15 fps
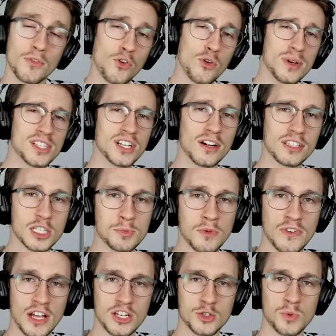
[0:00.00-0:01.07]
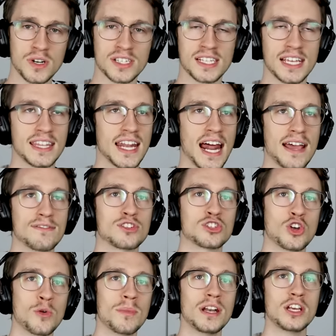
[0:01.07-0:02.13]
Before we start this movie, I just want to say that I have
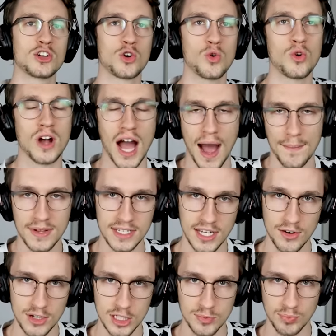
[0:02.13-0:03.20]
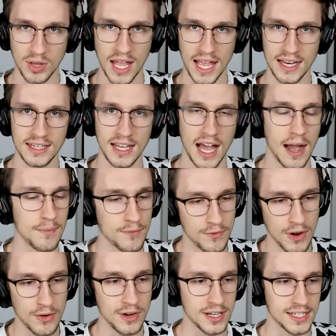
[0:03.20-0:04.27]
so many cool commentaries planned. I'm
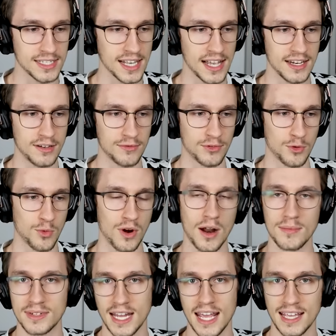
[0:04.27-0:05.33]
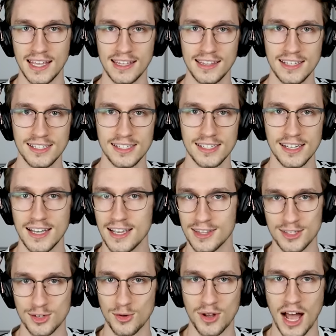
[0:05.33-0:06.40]
very excited for where I'm taking this
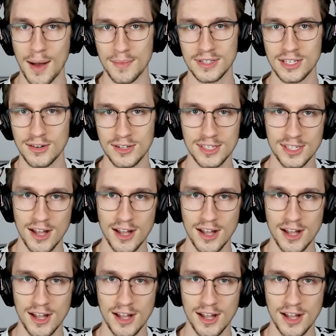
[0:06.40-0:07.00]
whole commentary